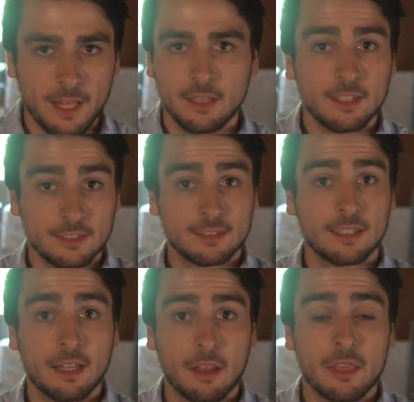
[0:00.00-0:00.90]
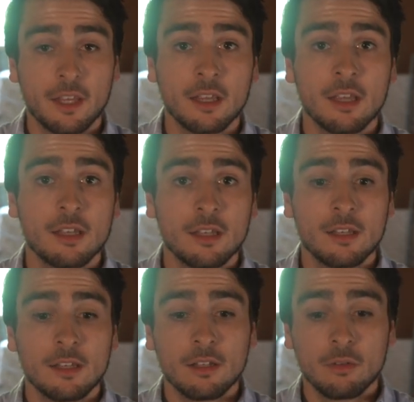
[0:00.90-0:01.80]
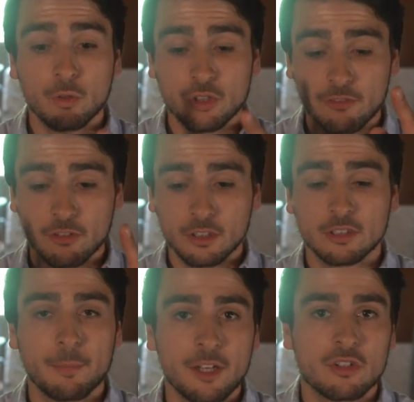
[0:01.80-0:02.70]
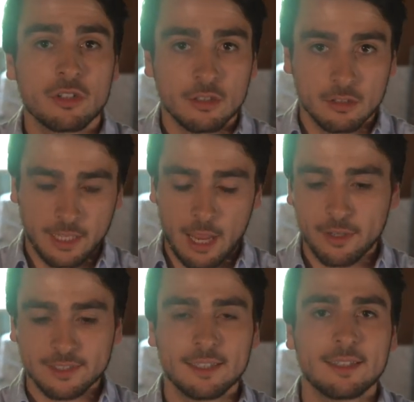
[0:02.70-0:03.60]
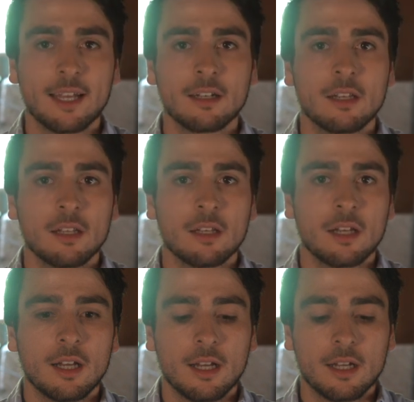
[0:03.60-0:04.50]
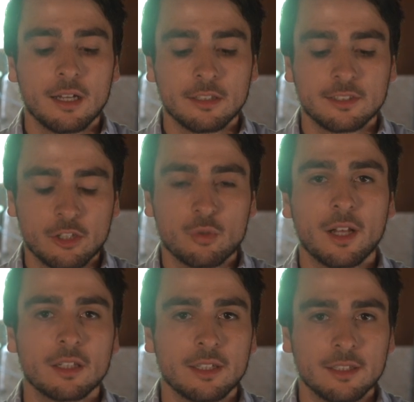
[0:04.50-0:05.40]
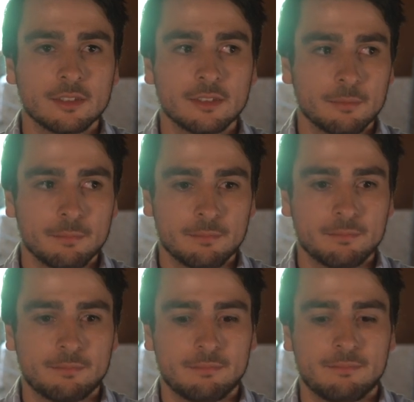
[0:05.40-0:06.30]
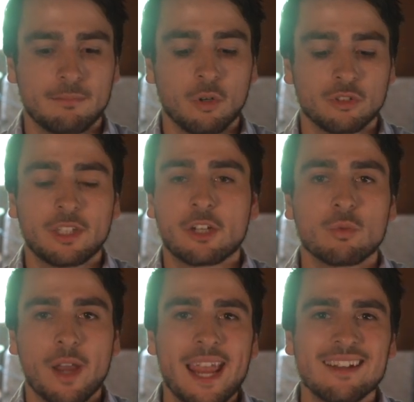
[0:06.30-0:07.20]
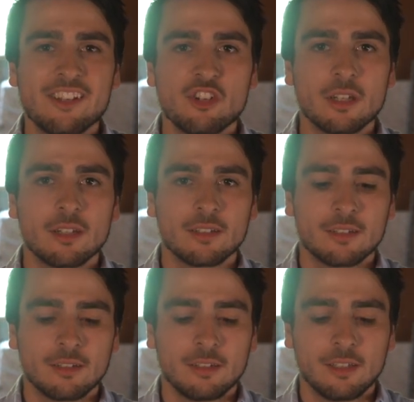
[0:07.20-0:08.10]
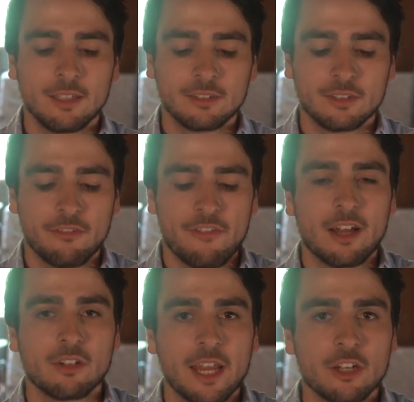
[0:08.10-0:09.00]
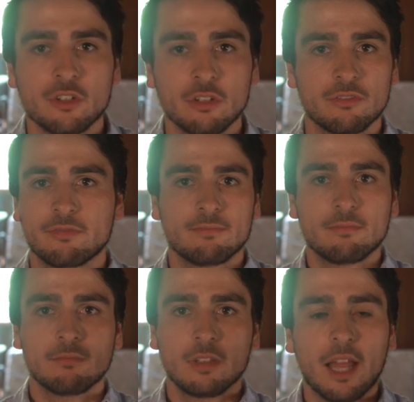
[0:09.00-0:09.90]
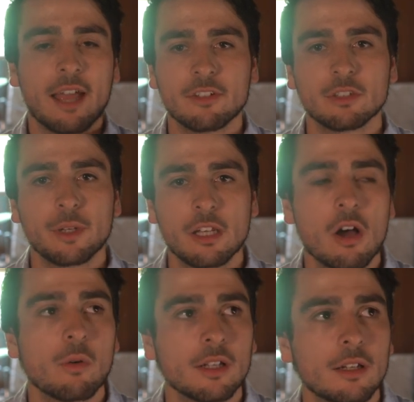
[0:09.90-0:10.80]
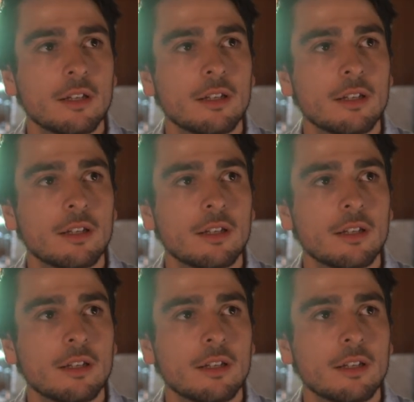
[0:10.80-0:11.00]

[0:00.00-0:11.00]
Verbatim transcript: And this is another thing which I forgot to mention, how I said that Uh, sexuality is the, or sexual energy is the foundation of life as we know it.